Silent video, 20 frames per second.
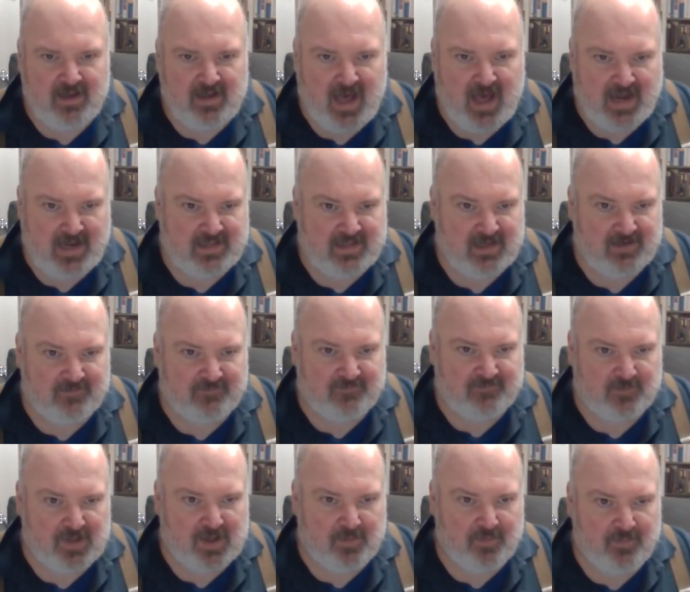anything
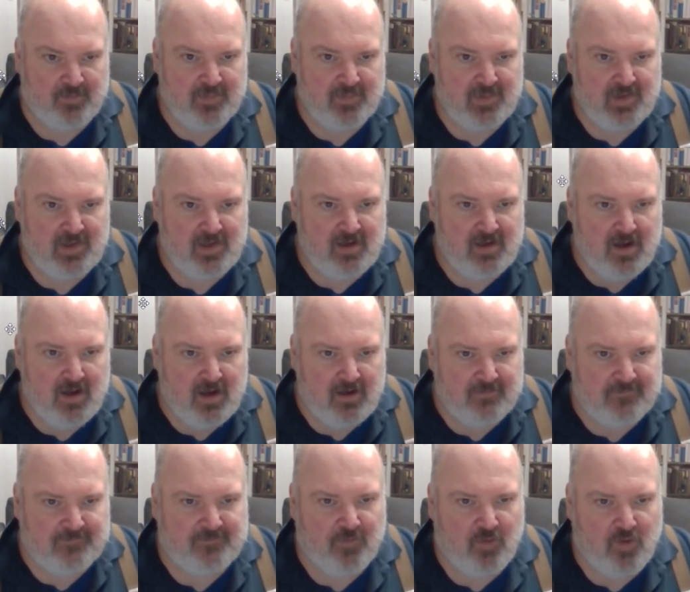from them.
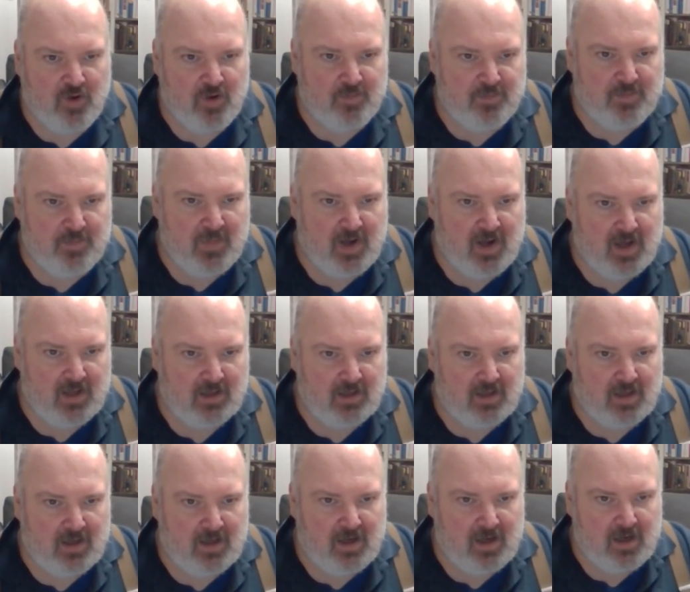For
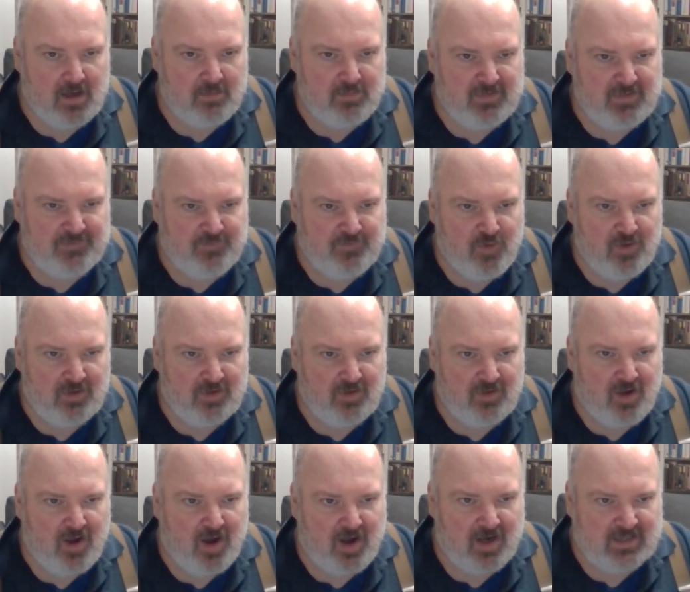before
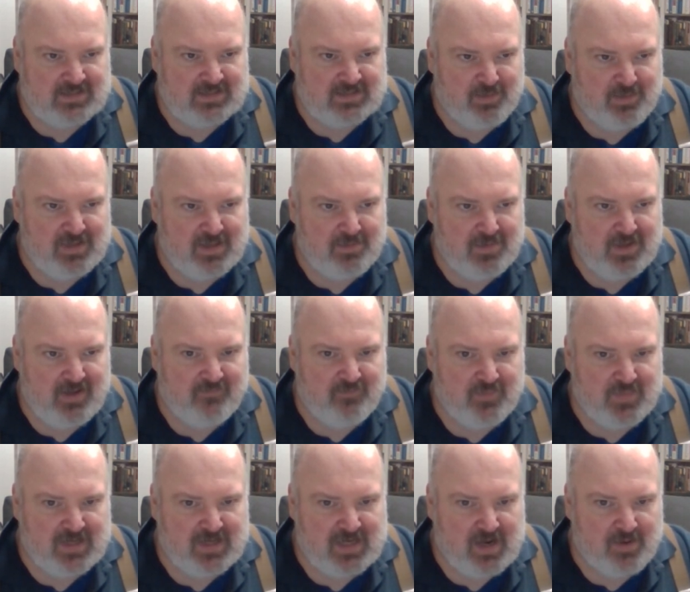long, some of them even
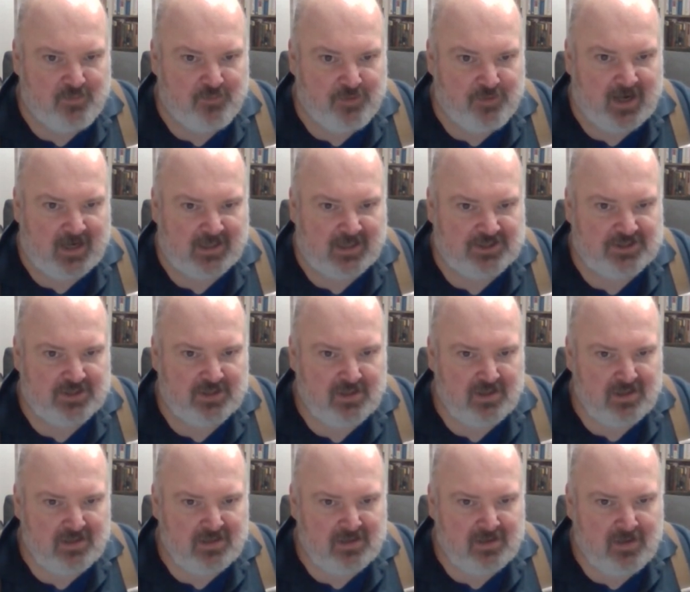become rich,
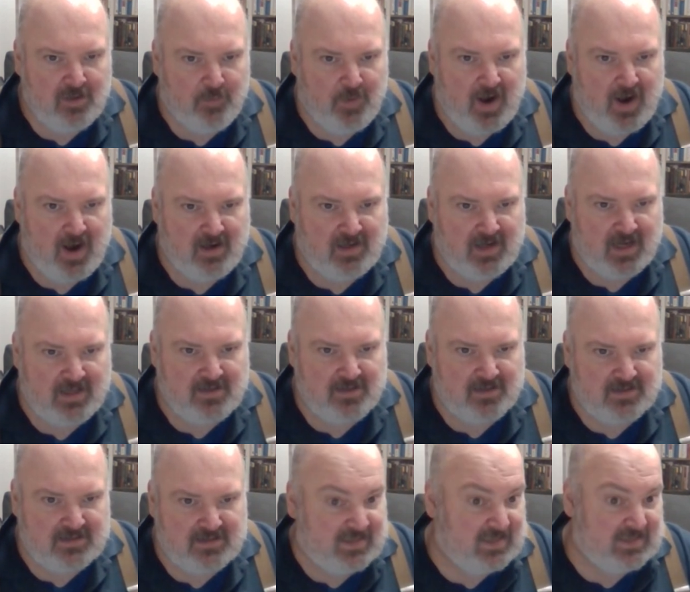while
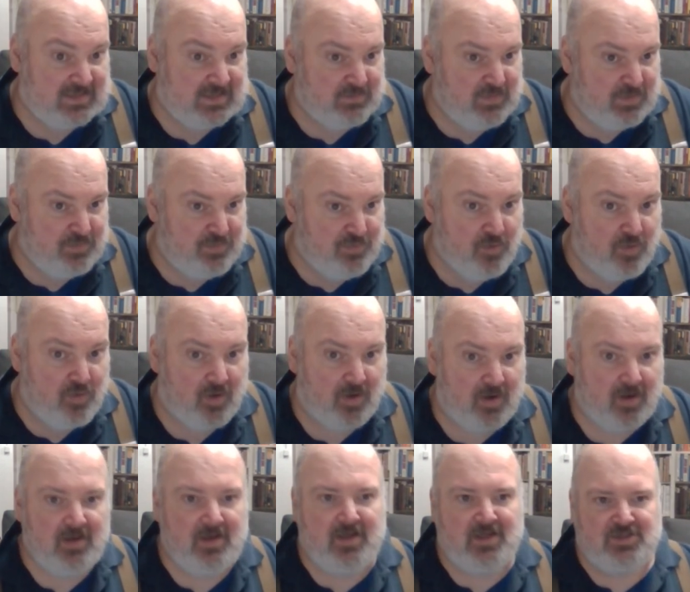others cease to be poor.
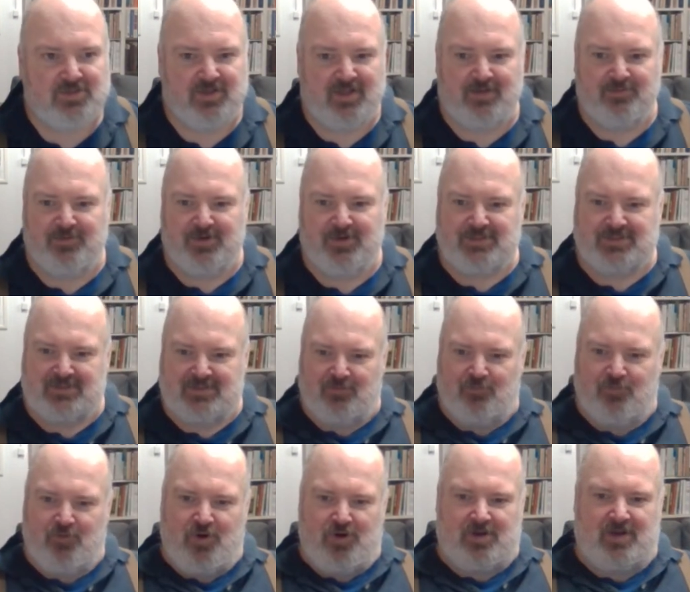So, in other words, the
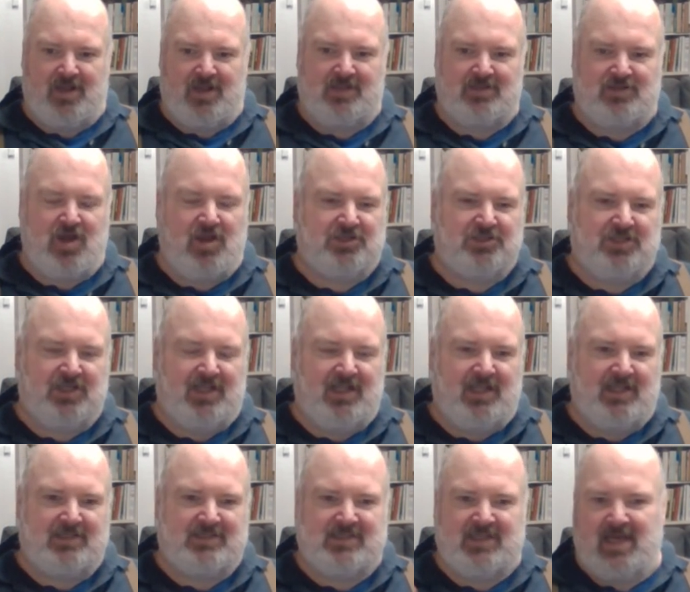work.
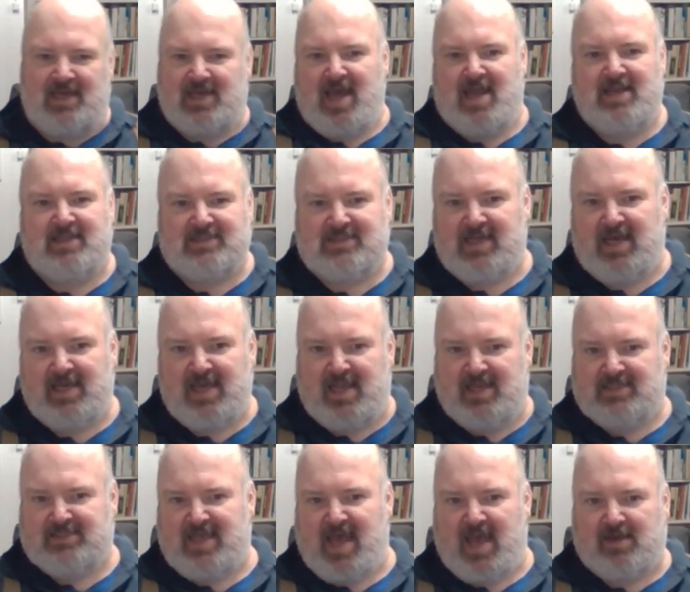This
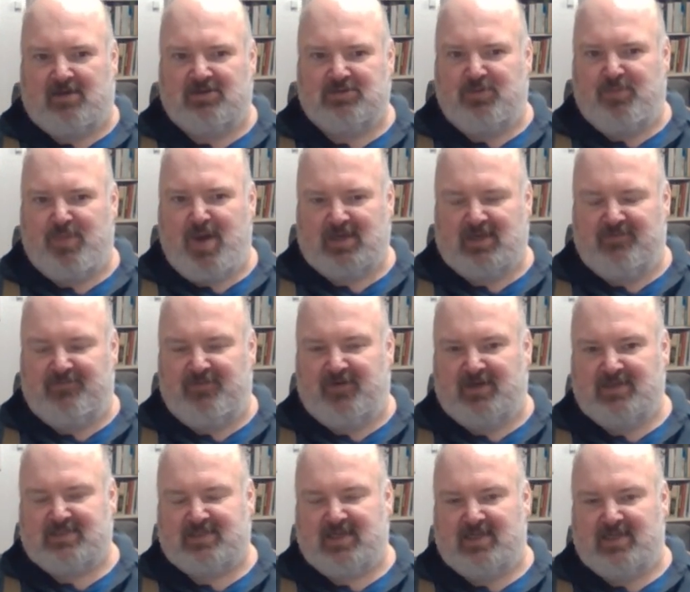echoes what Machiavelli
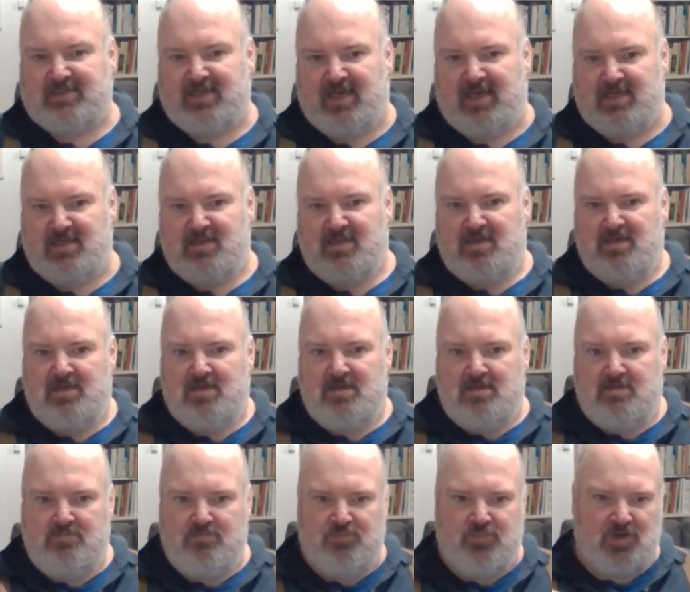says in
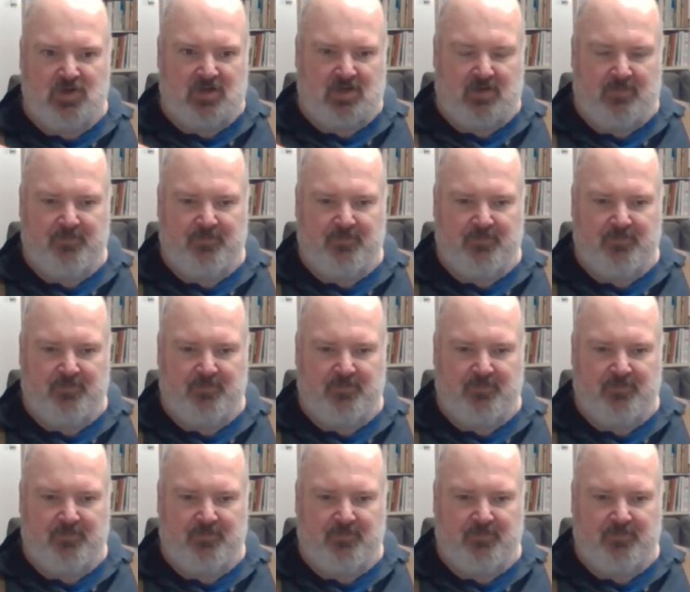book